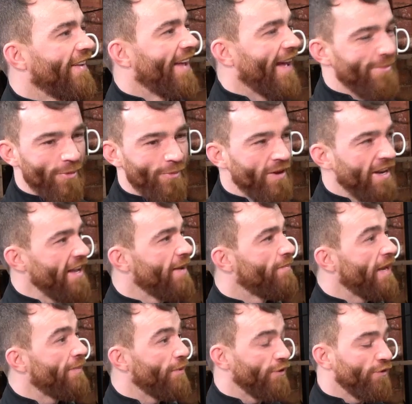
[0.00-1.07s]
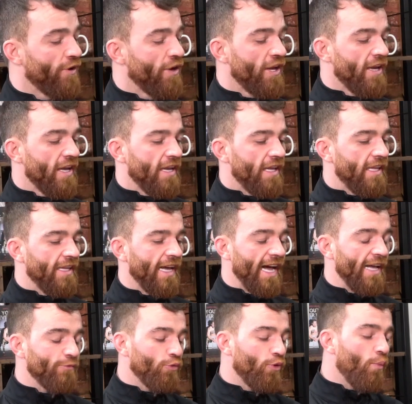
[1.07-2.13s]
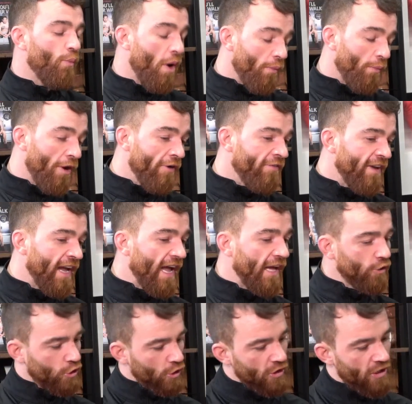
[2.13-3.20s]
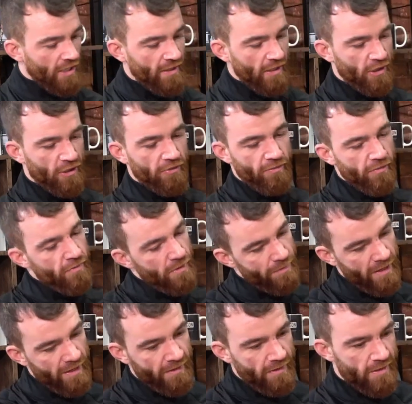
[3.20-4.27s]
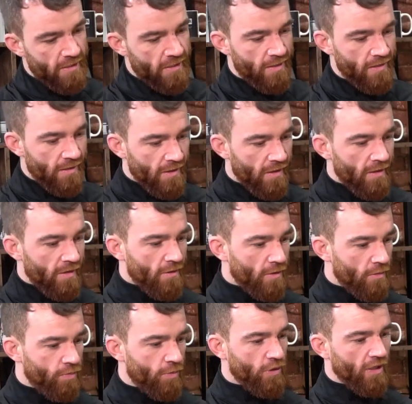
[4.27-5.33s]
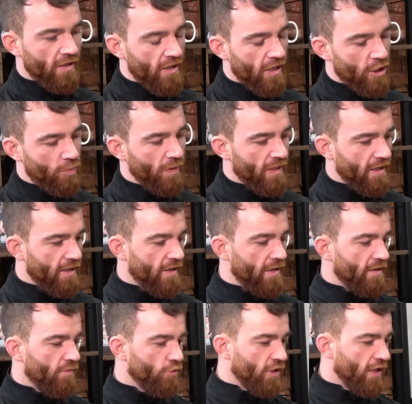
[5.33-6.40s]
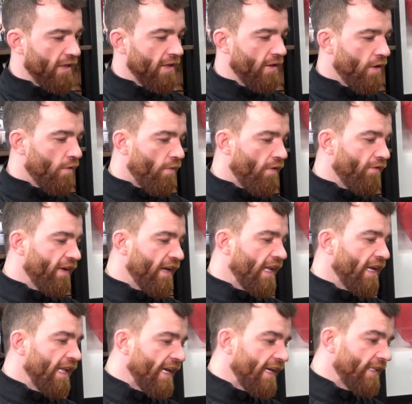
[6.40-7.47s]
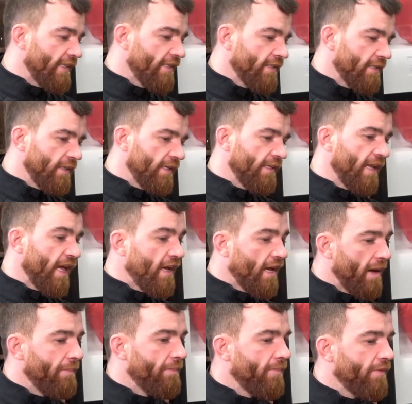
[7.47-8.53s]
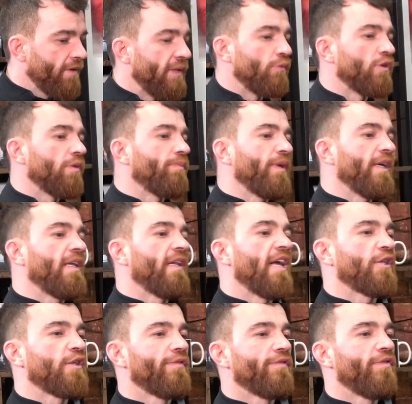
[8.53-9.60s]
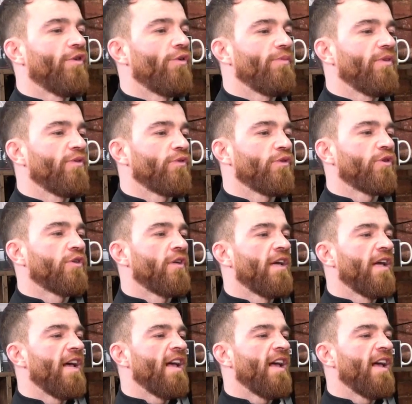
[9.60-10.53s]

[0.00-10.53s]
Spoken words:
I'm a winner. People who... one thing, I said this to my mates, sitting there speaking, there was like, one thing I learned in that camp, and it was a big lesson for me, was